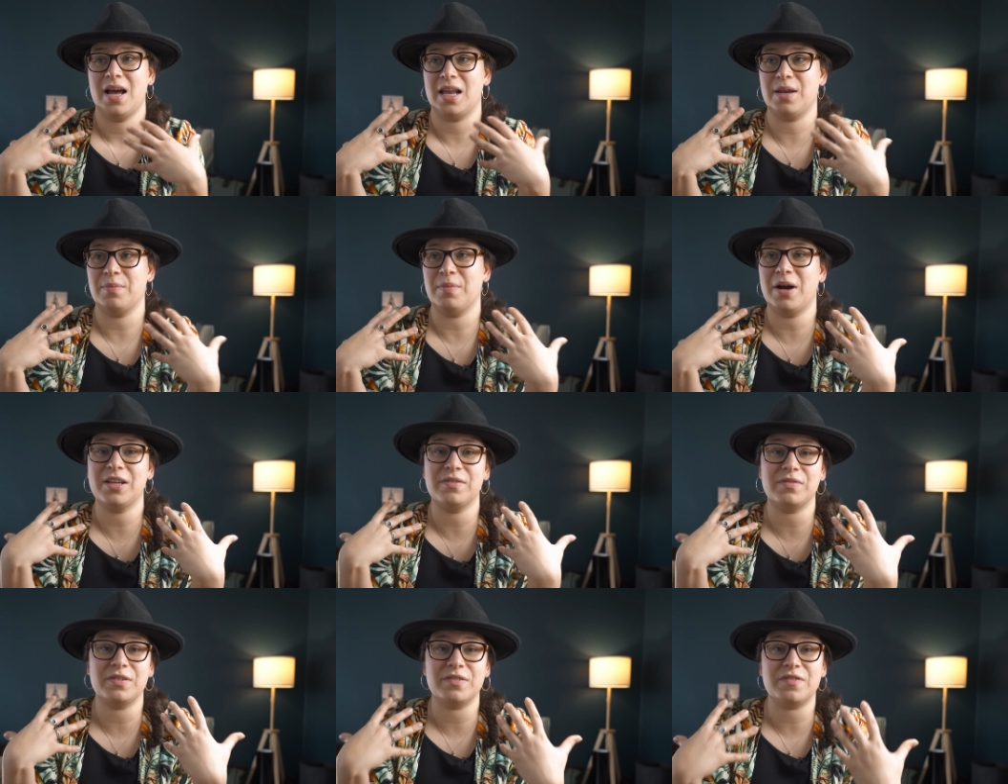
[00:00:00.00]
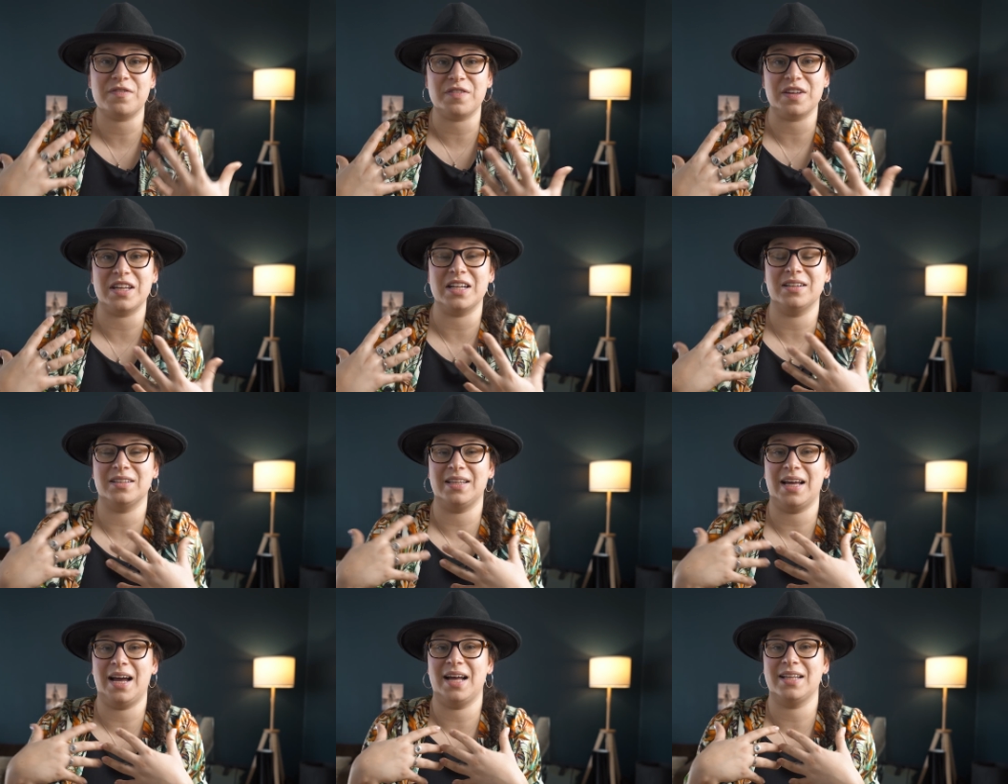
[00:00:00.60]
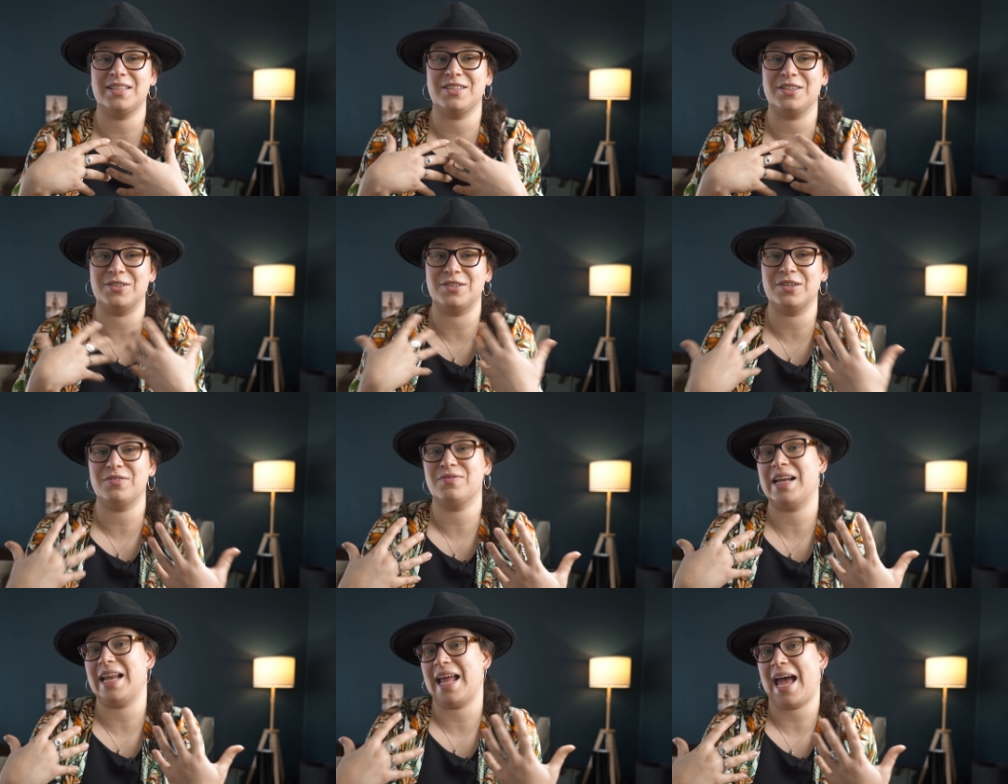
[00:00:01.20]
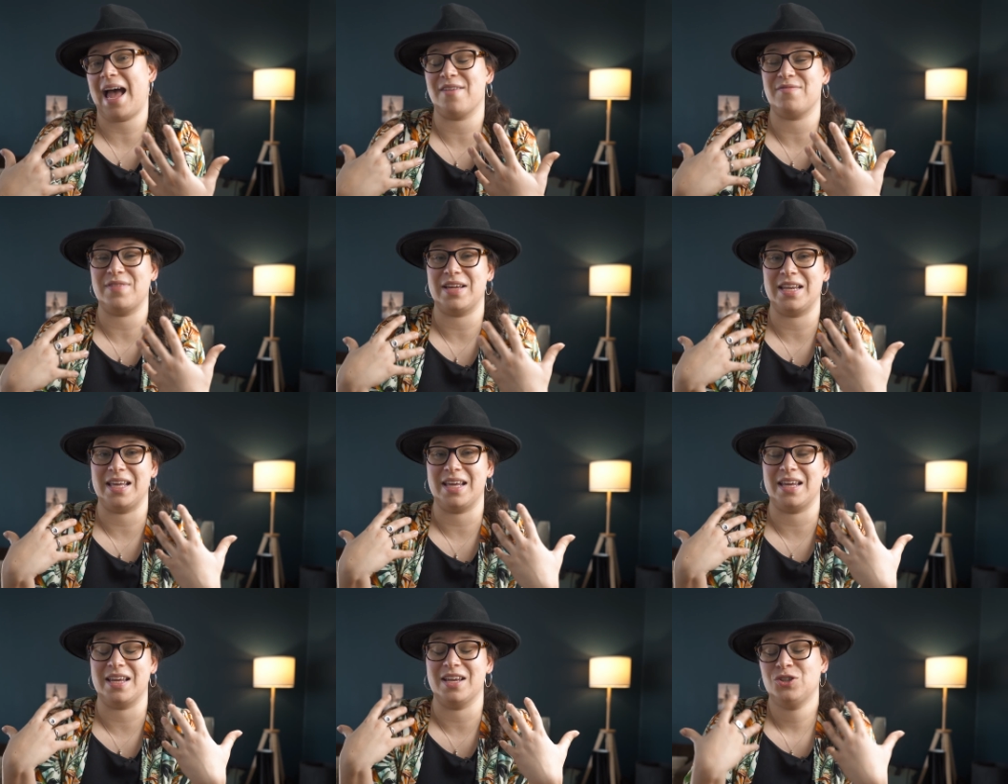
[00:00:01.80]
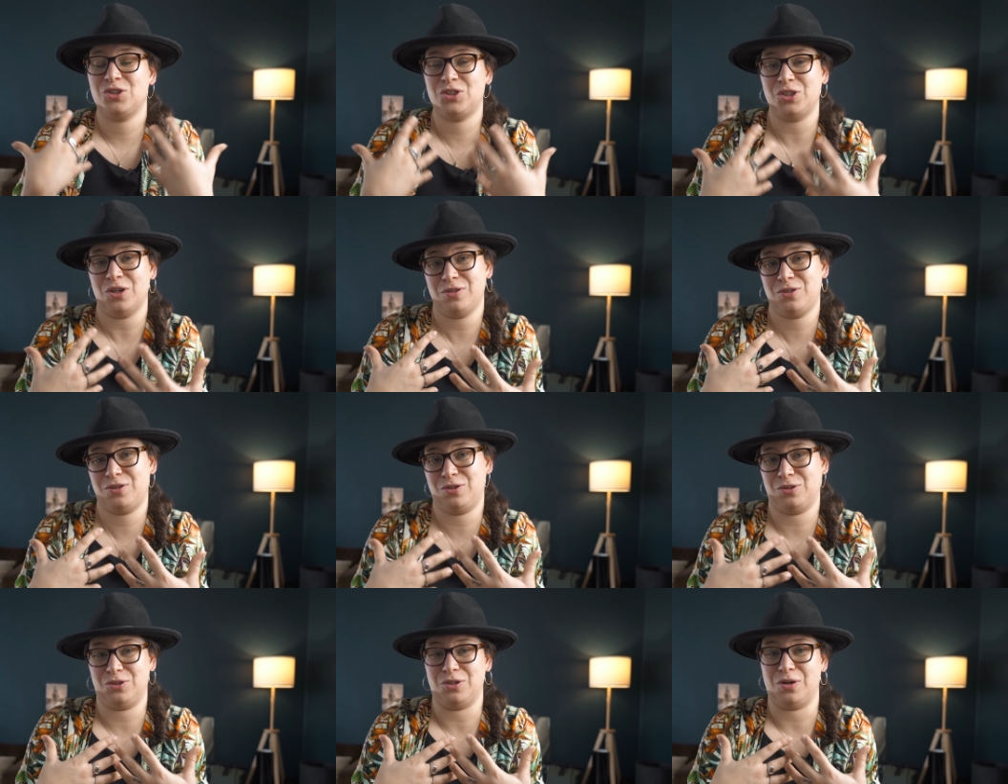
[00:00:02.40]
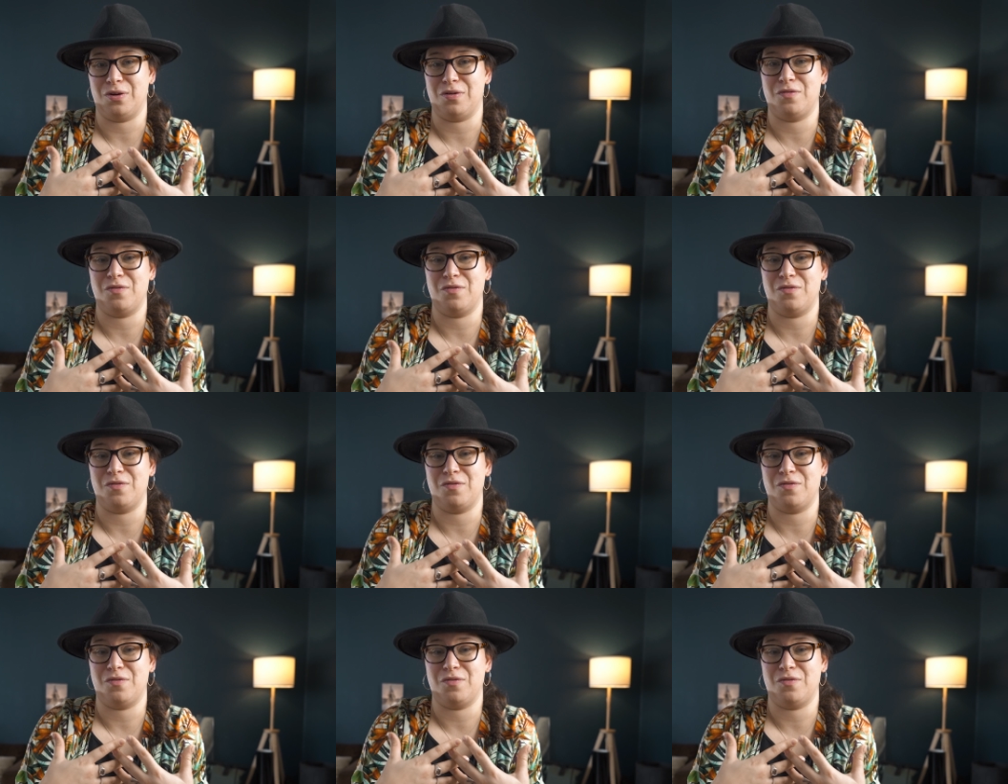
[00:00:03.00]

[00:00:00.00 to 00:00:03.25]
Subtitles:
And you might even feel that you don't really have any shots to show